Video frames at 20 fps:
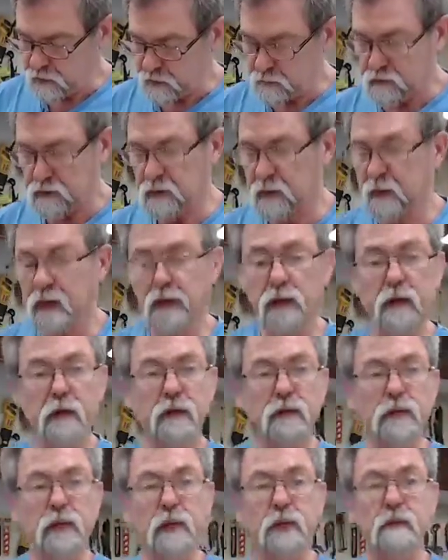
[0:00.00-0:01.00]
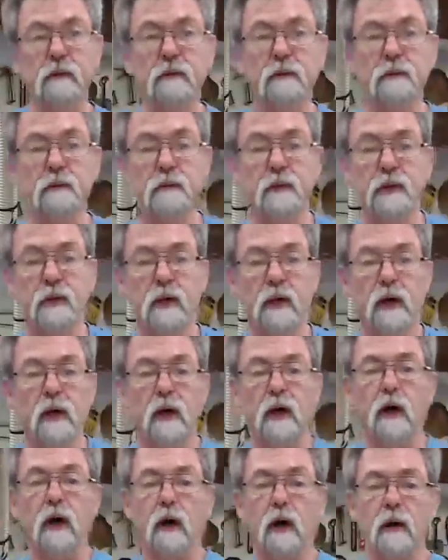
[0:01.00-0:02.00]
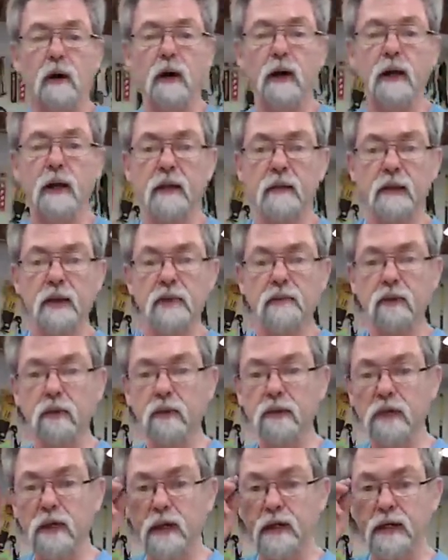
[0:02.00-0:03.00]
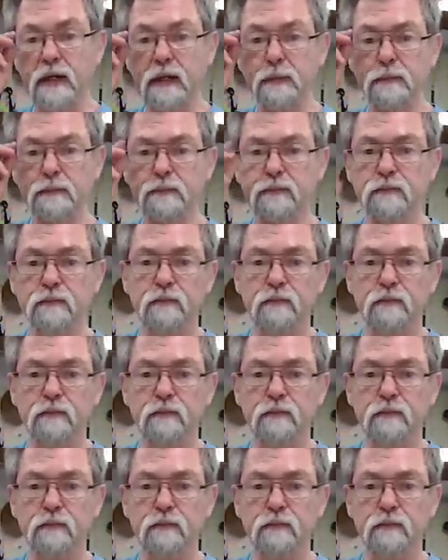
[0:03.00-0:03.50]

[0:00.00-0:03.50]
I'm so glad I got that. All right, let me have a look down here.